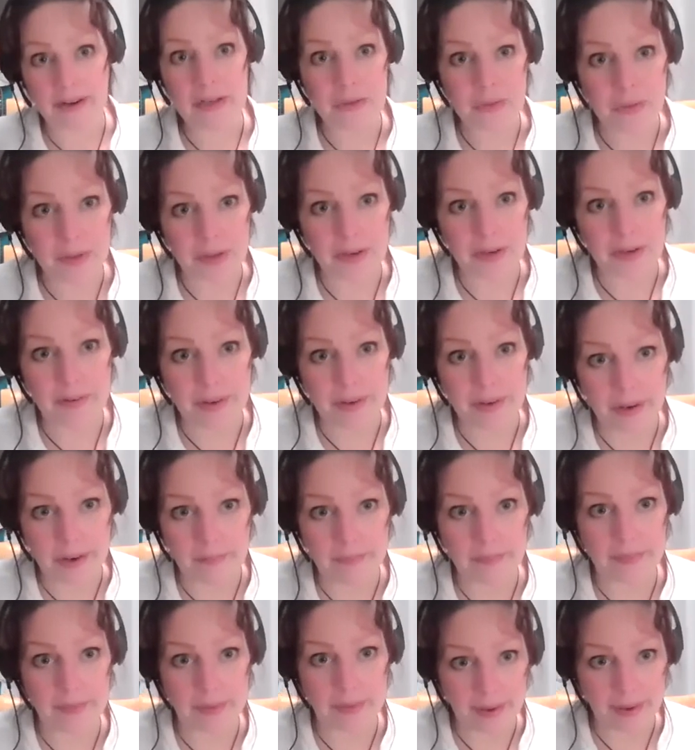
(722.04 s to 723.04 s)
triggered
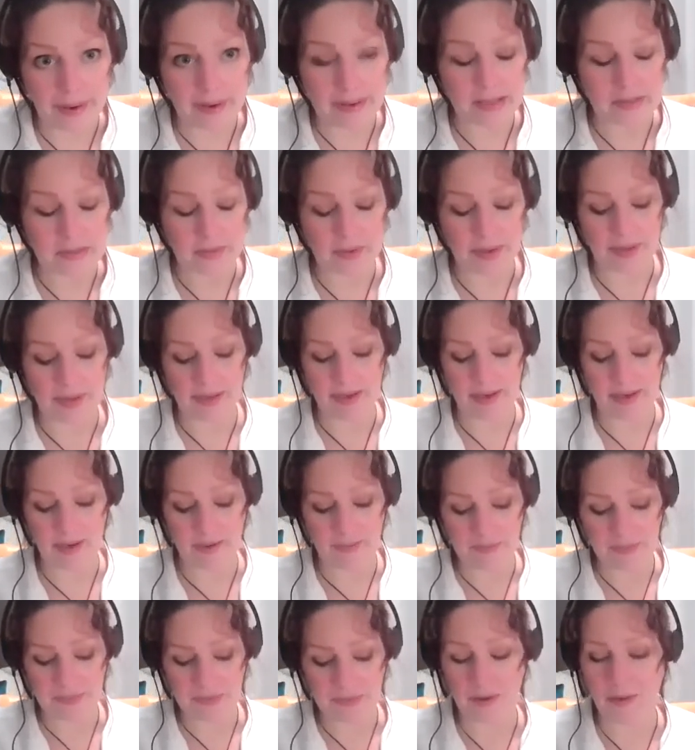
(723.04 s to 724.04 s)
out the ass right
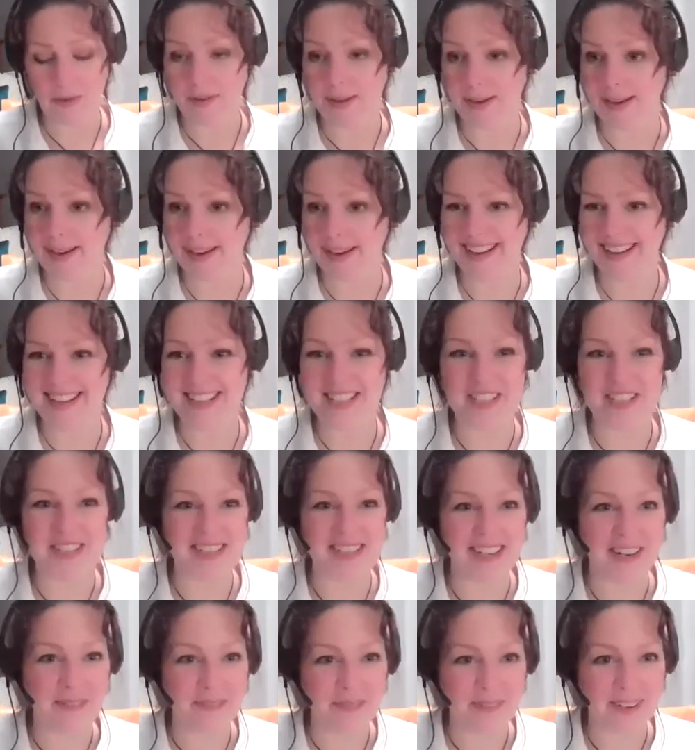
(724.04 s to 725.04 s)
now, okay? Let's just
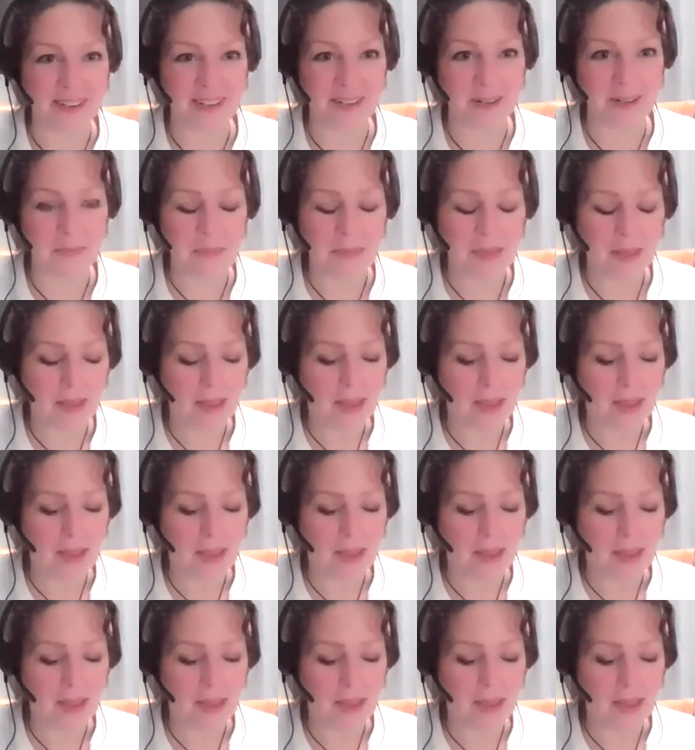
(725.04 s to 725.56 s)
get real.